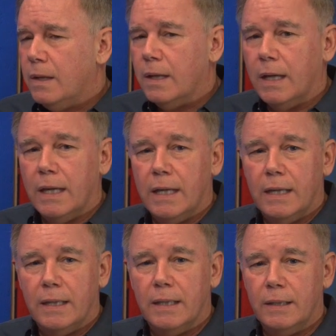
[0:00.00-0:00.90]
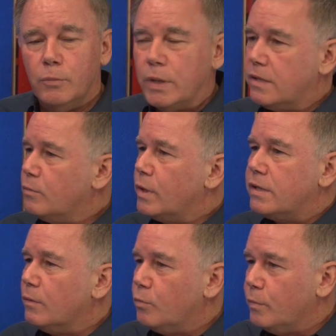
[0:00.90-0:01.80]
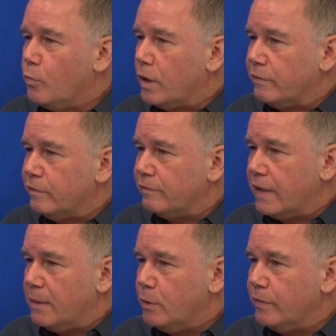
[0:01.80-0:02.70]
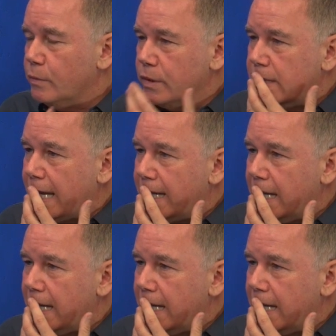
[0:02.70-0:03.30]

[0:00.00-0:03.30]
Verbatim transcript: uh, what's the what's the wonderful funny movie with Zach